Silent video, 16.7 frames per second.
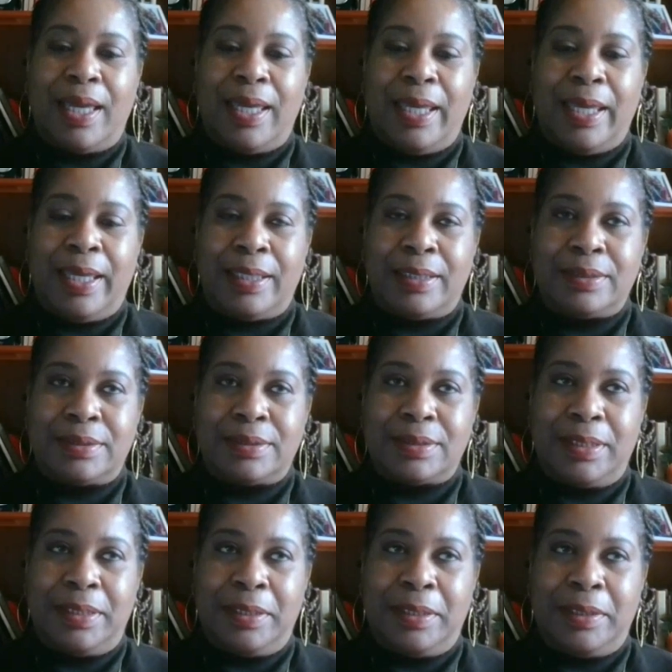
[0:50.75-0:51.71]
and
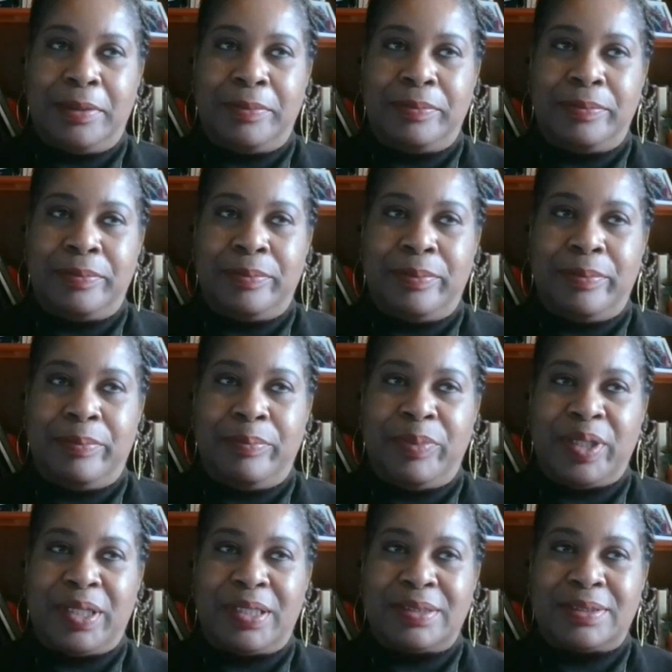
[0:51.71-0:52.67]
um,
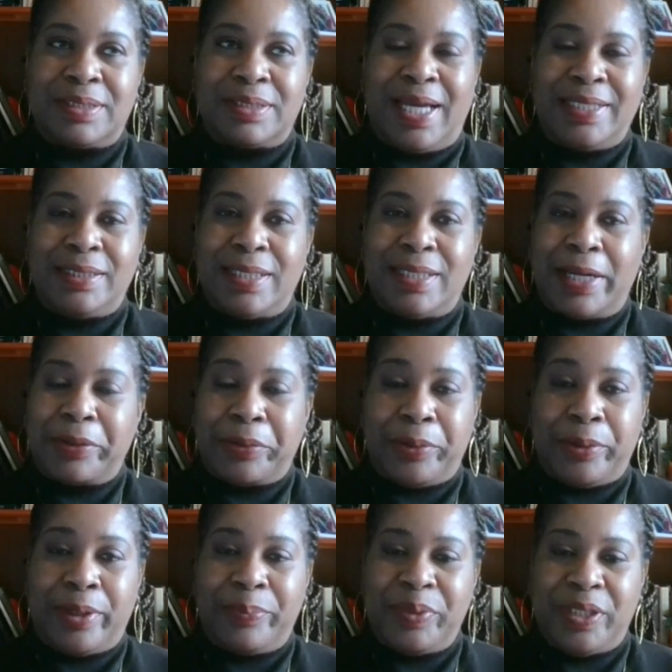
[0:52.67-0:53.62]
because I did not
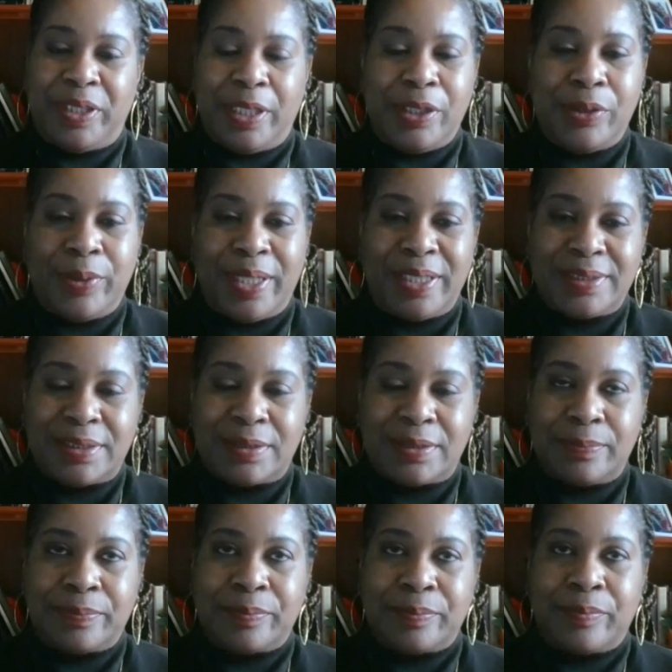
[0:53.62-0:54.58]
grow up in the U.S.,